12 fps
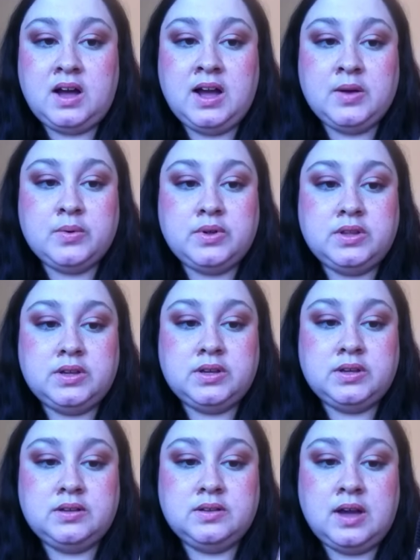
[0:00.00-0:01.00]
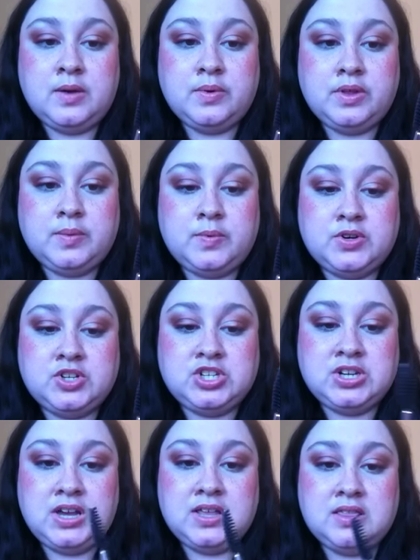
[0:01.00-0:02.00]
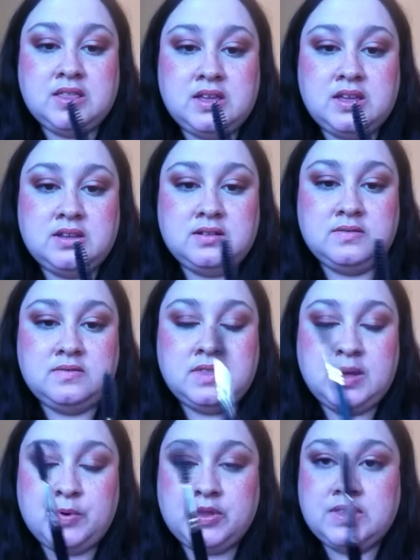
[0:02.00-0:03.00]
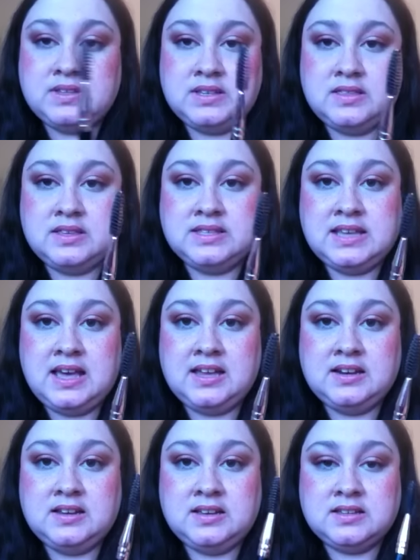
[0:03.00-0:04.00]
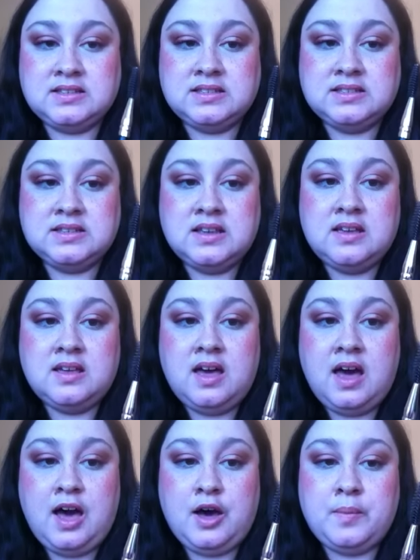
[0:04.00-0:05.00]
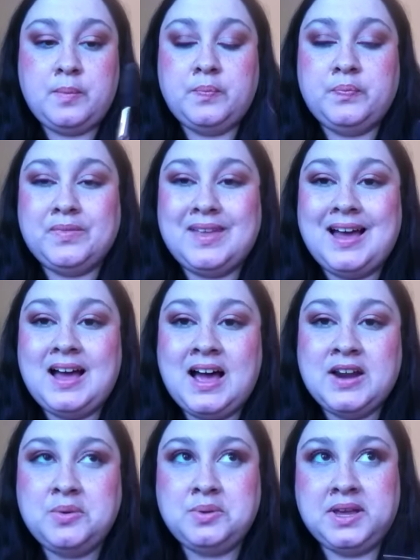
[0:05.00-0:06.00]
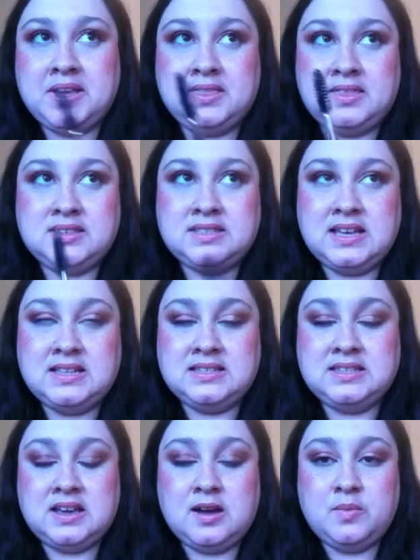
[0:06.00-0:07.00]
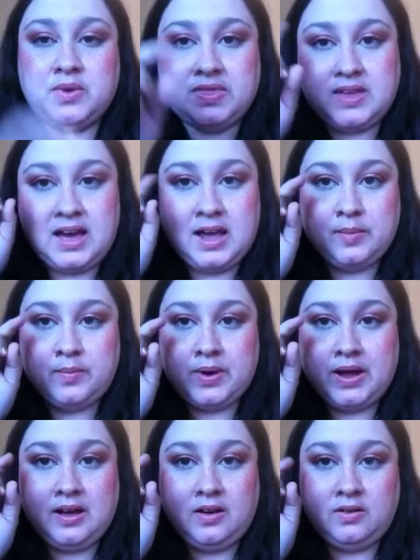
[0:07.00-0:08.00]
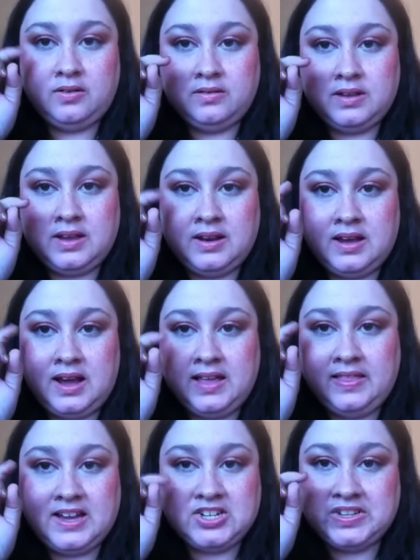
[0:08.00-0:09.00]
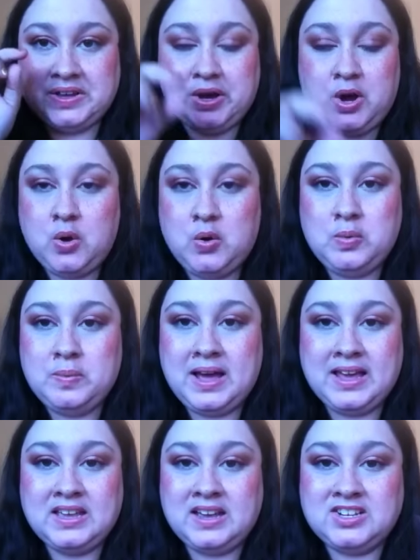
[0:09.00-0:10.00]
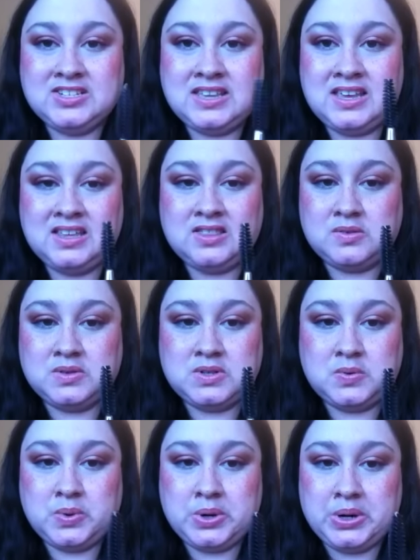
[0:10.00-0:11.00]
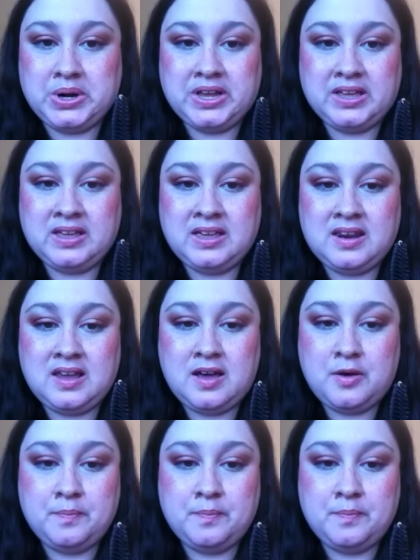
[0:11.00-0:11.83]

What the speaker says: I really appreciate that they put this in the set, because I don't like the sets that come with the eyebrow and eyelash like comb. I just can't get those to work. And